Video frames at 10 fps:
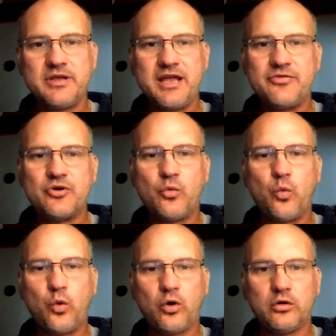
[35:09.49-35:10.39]
And the
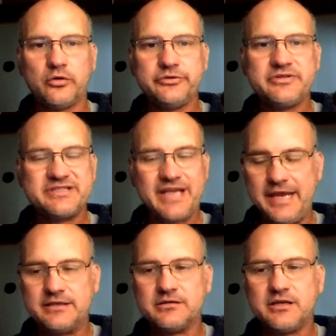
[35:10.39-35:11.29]
world,
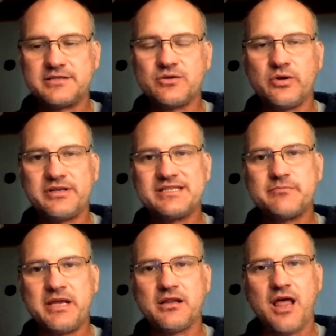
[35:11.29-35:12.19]
Satan, is going to
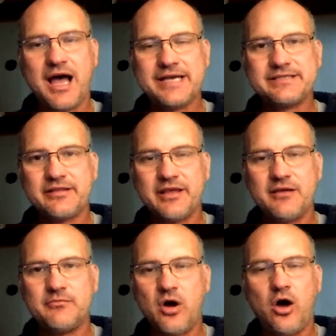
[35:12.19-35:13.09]
speak lies to
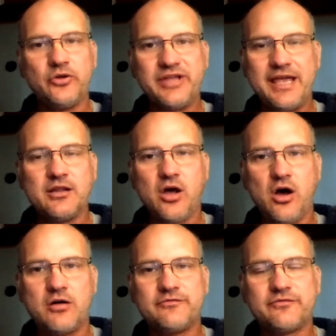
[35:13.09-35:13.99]
them all day
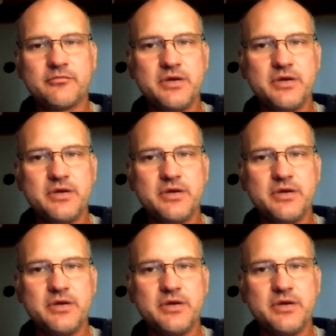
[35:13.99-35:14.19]
long, from